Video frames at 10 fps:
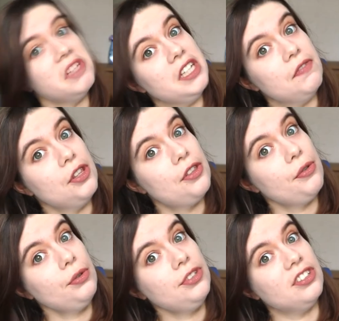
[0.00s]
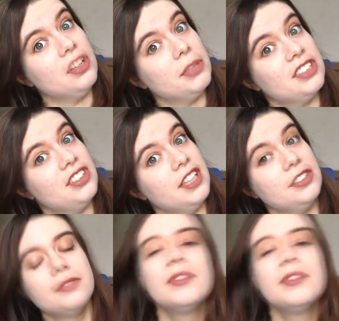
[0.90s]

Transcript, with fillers: Even thought to some extent,